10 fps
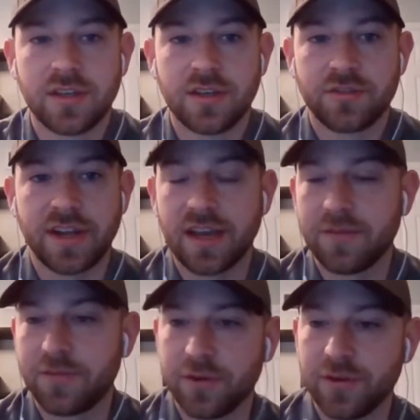try to
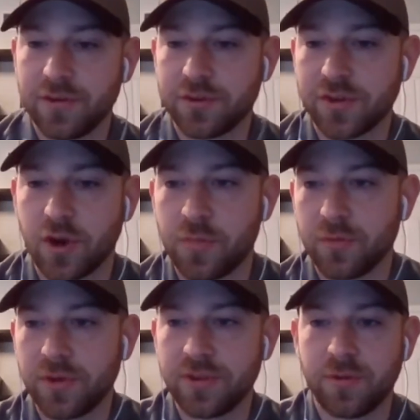have your scope
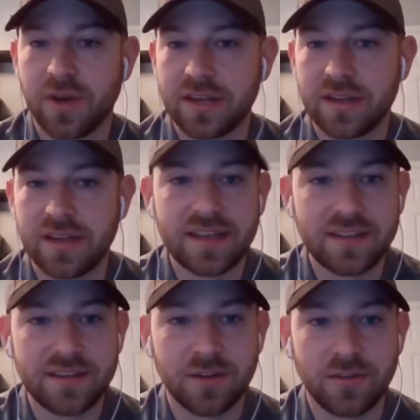and what you want,
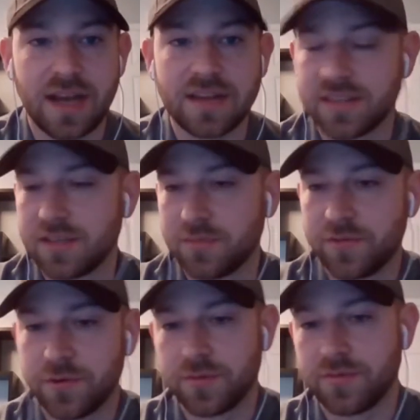you know, locked in
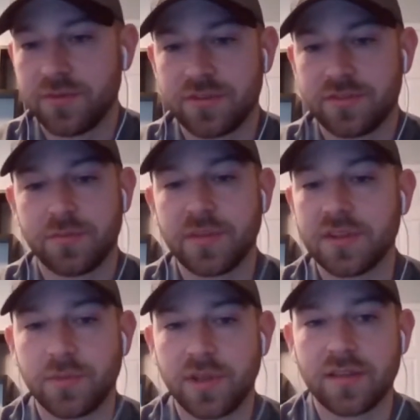before you submit
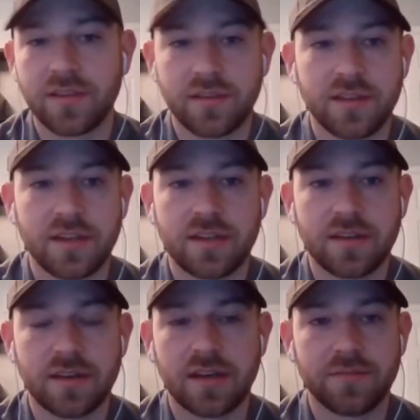the plans to the city.
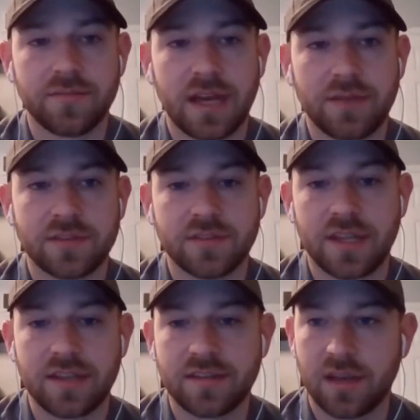Obviously,
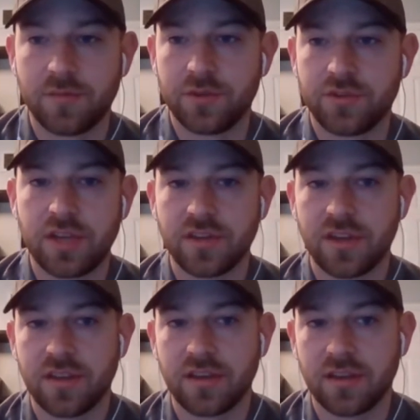anytime you change
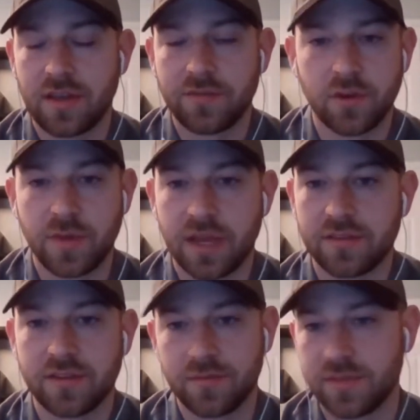anything and you have to go
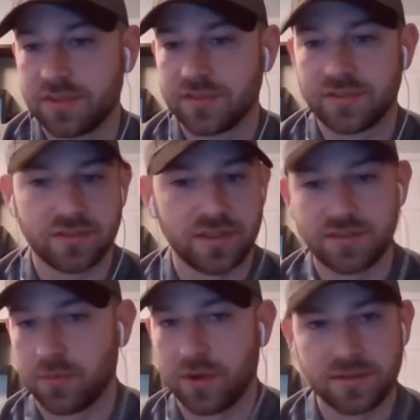back to them, that just
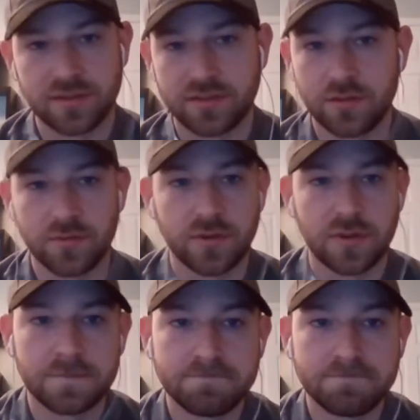delays the process overall.